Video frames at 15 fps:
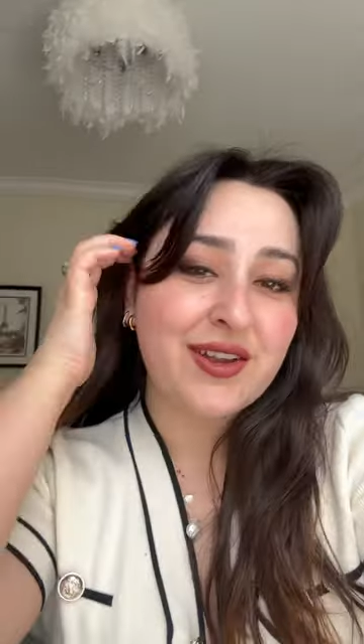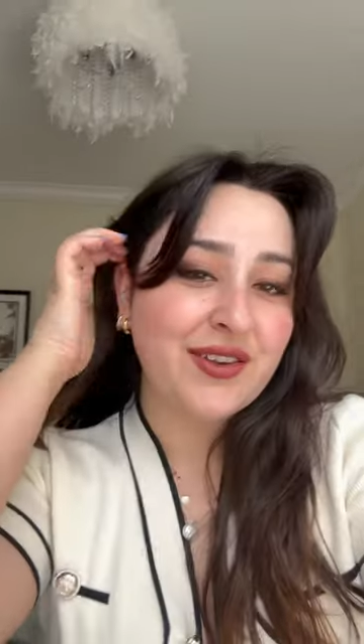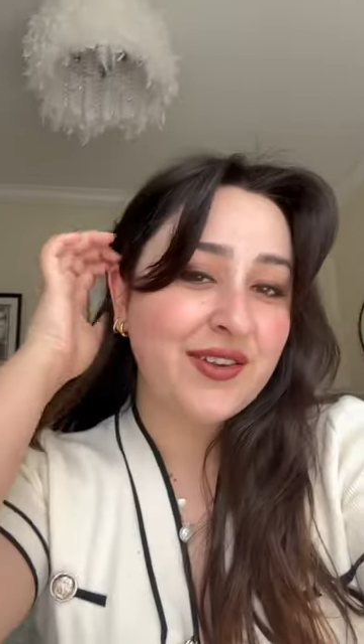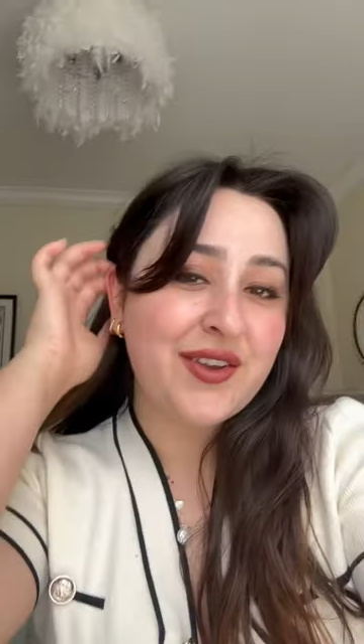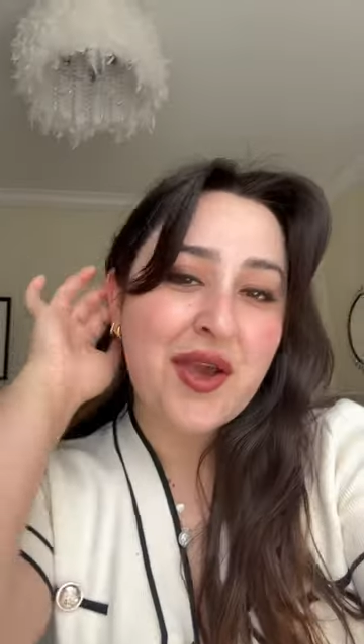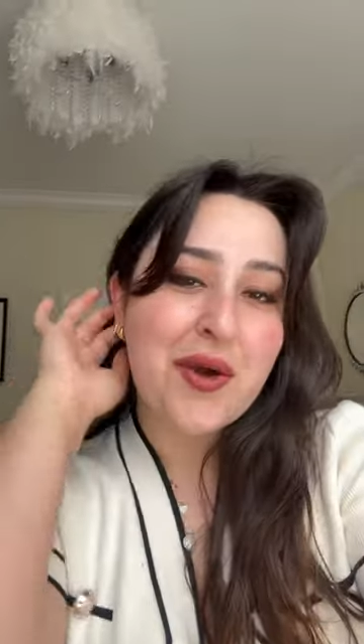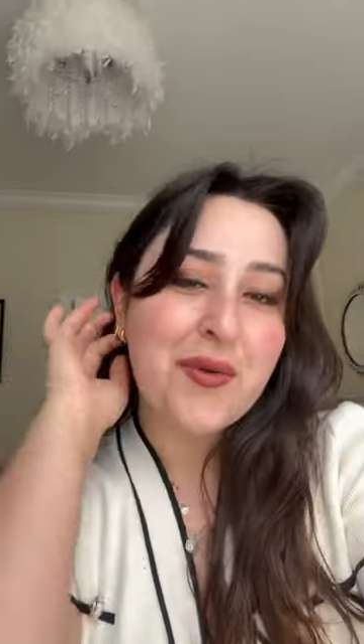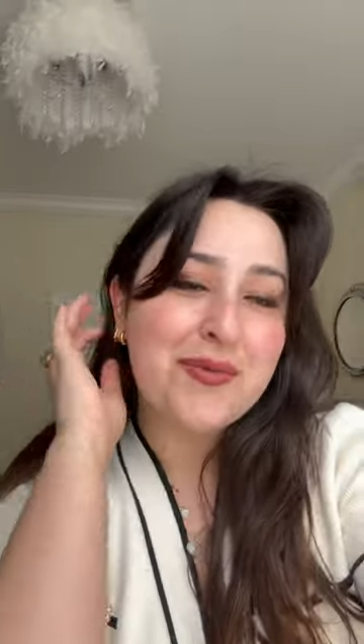
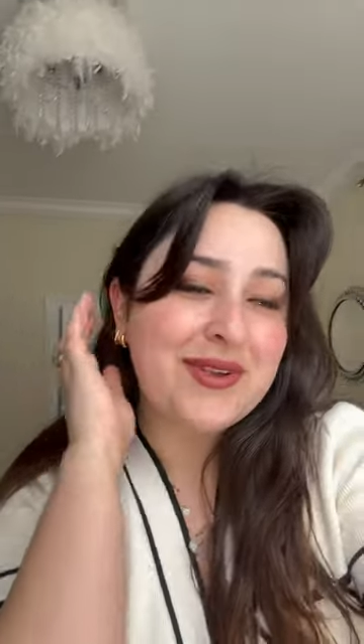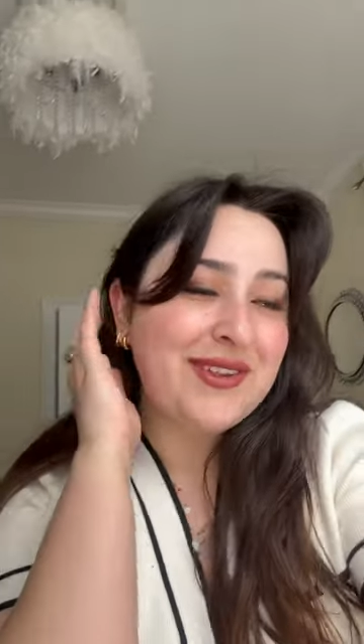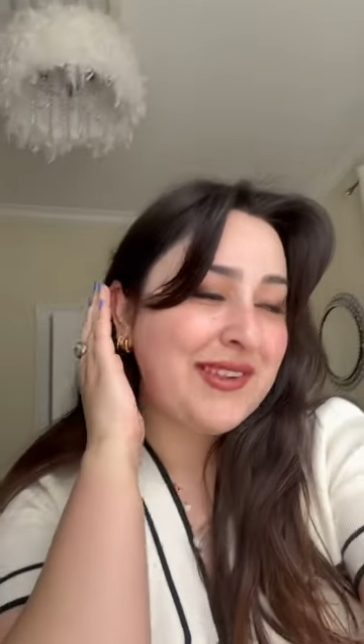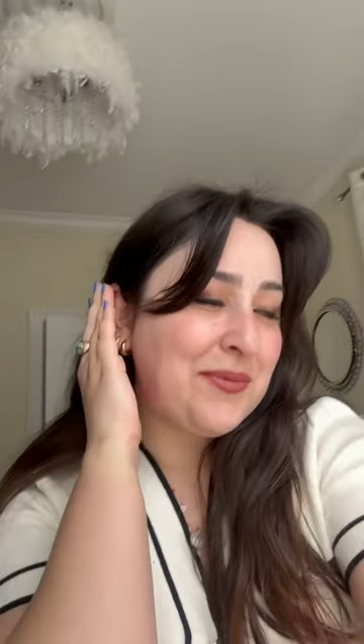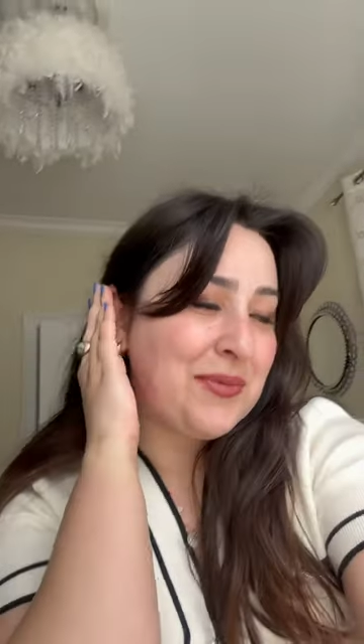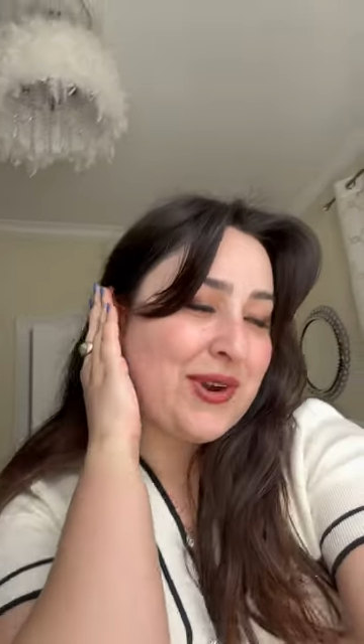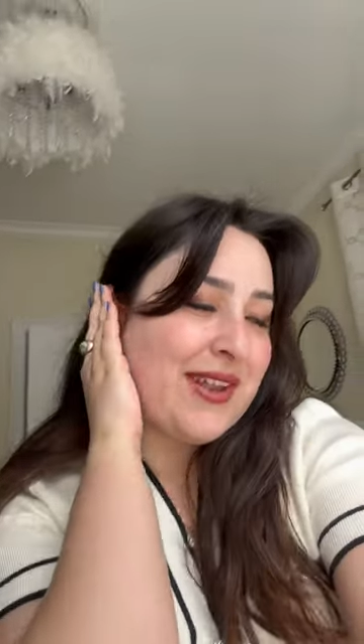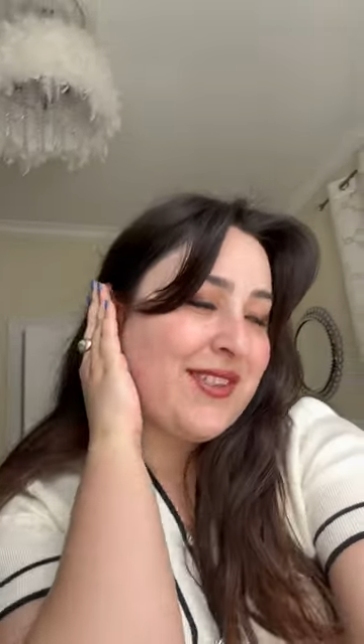No,
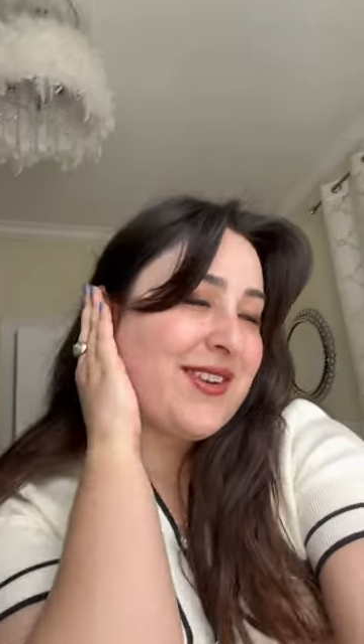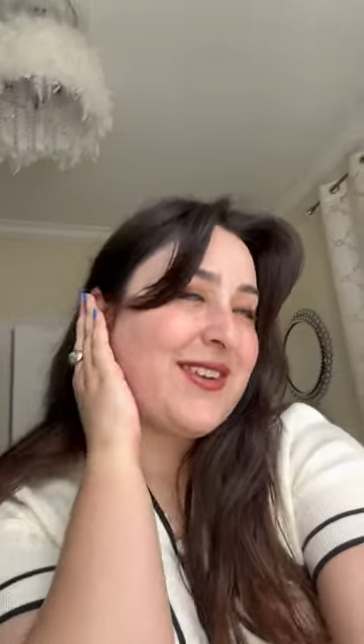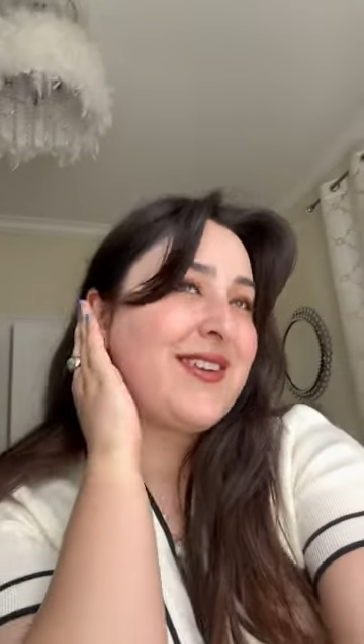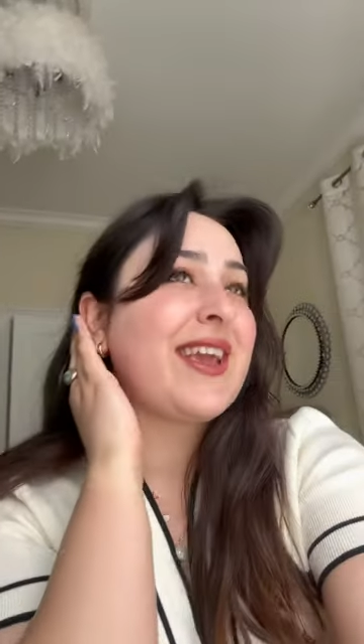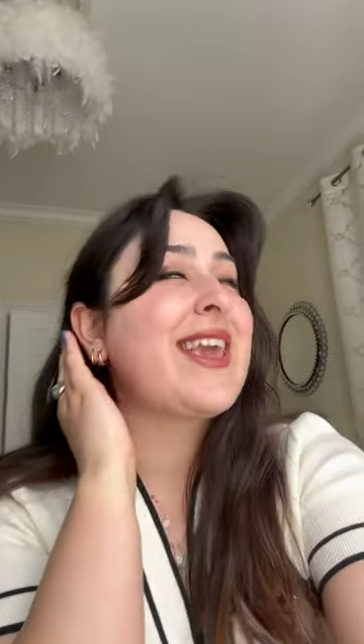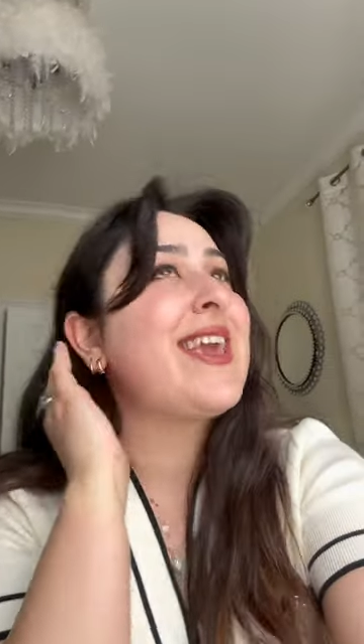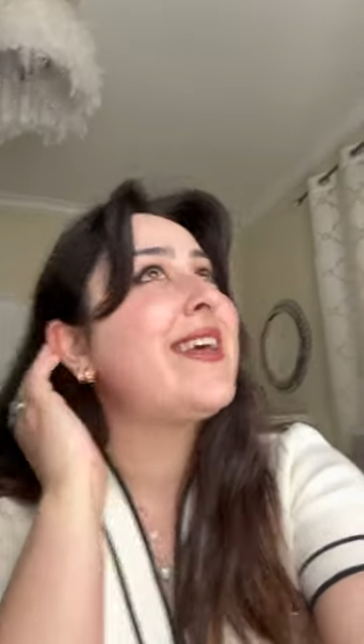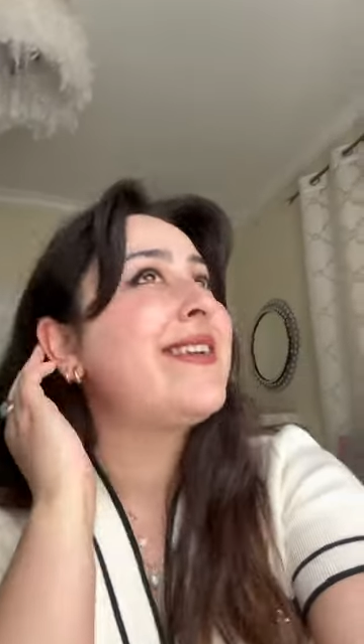Mr. President, I
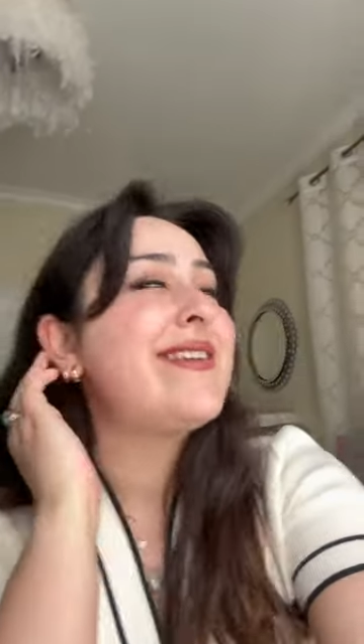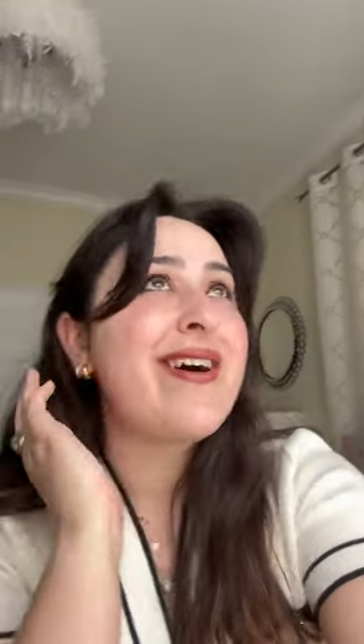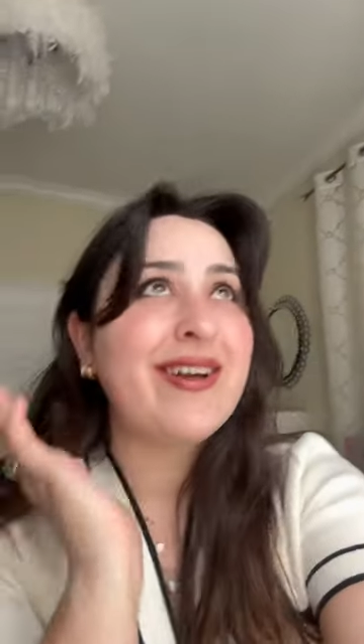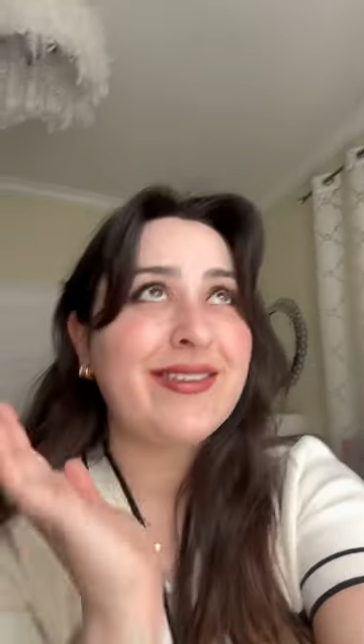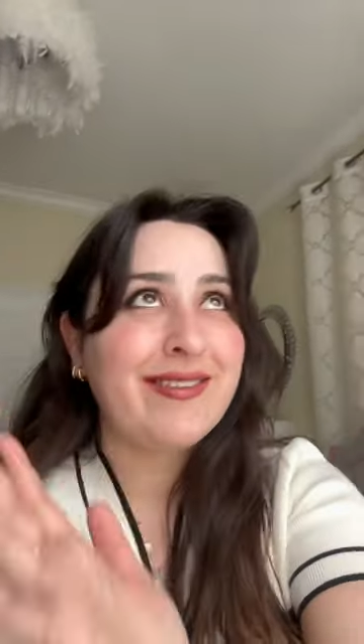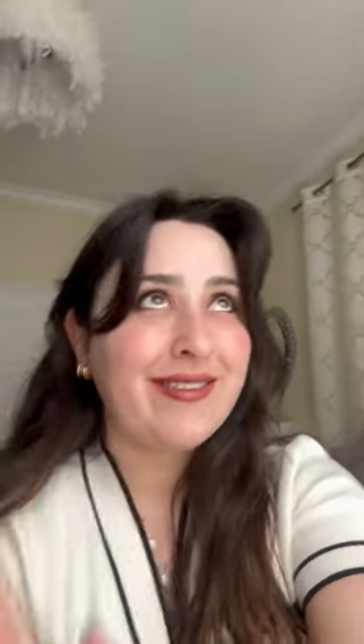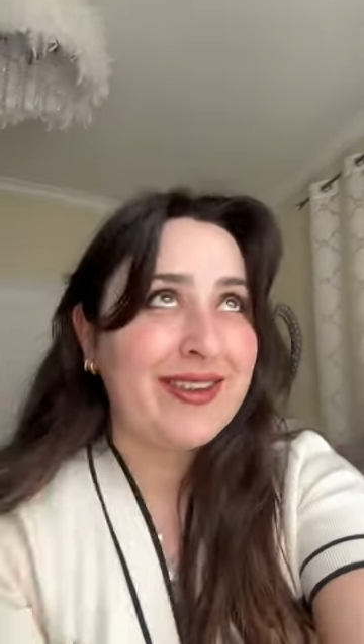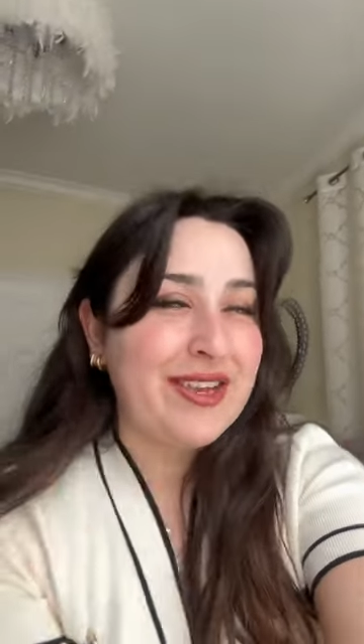
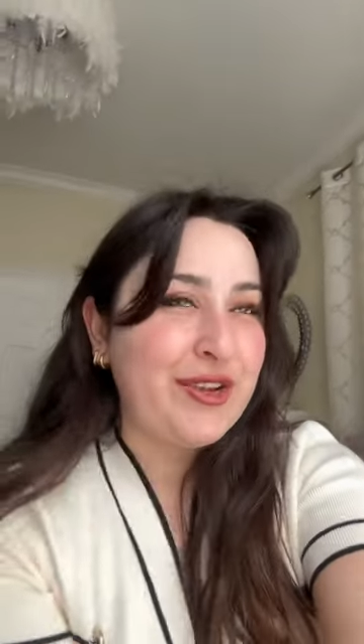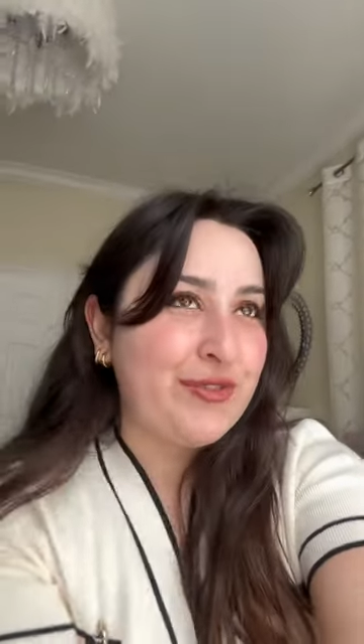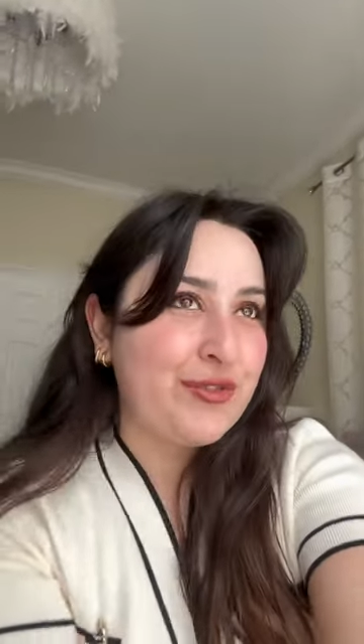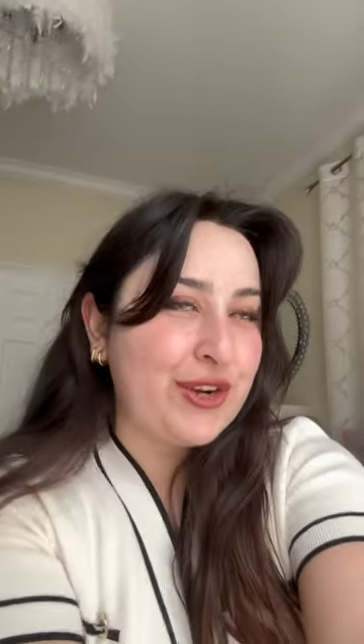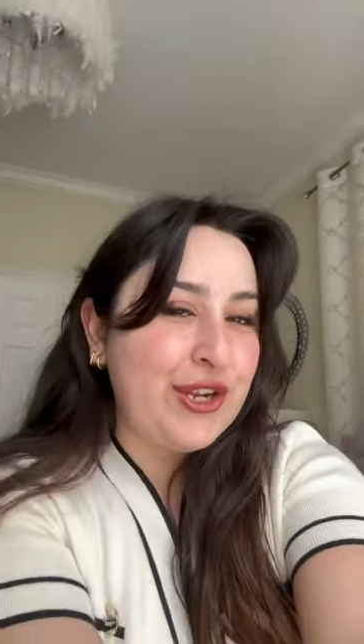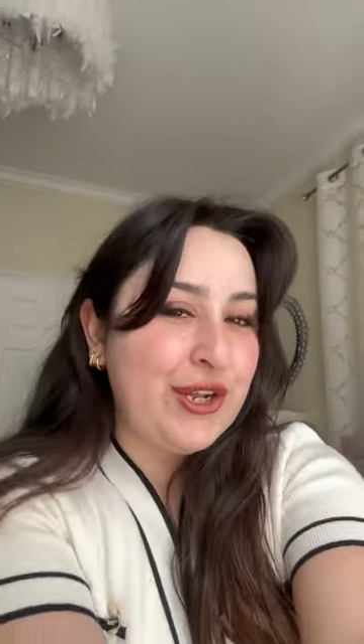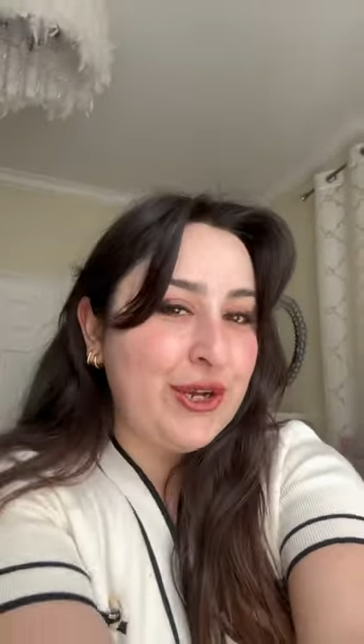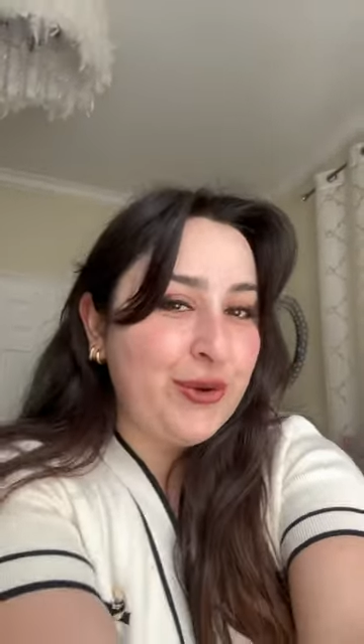cannot sing for
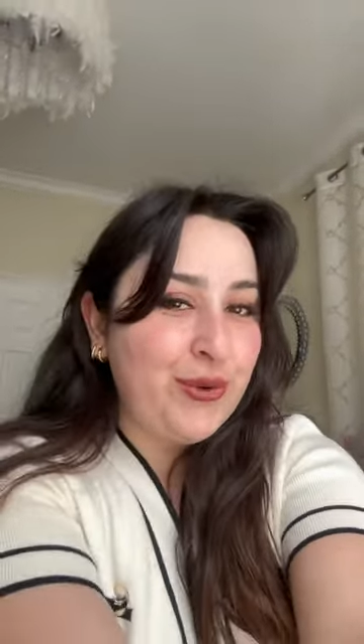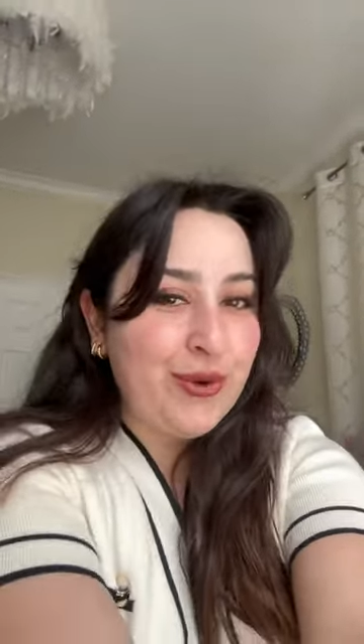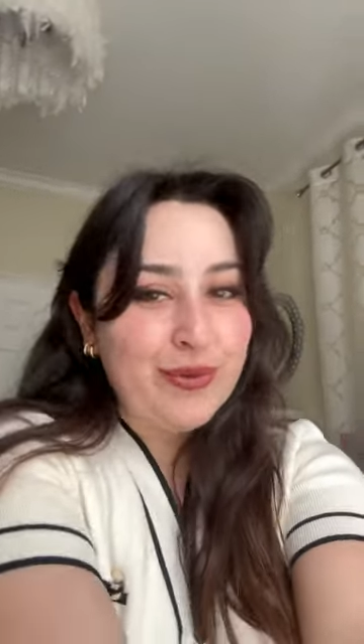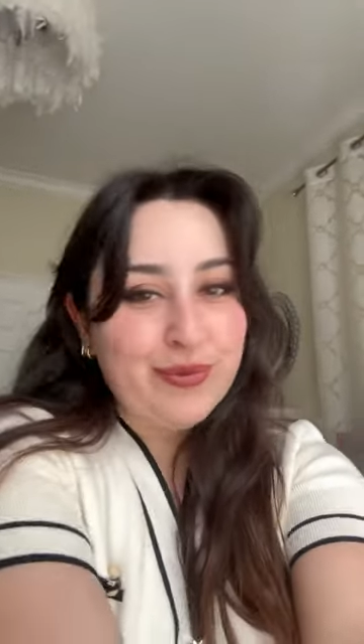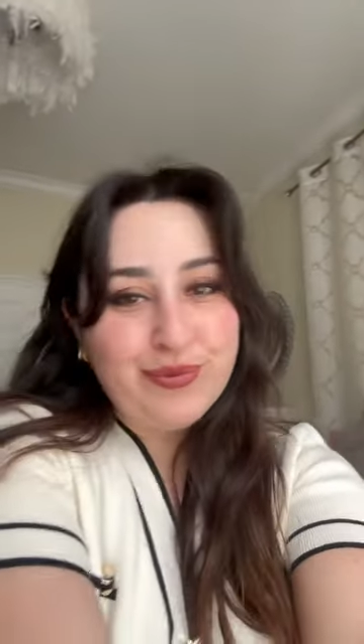you.